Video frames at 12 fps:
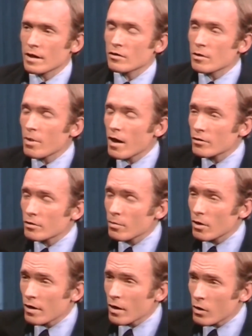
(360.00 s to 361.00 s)
is it
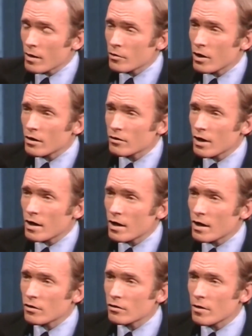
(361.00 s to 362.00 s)
possible that what I'm trying to
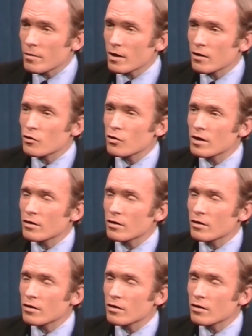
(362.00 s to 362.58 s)
say is, is there something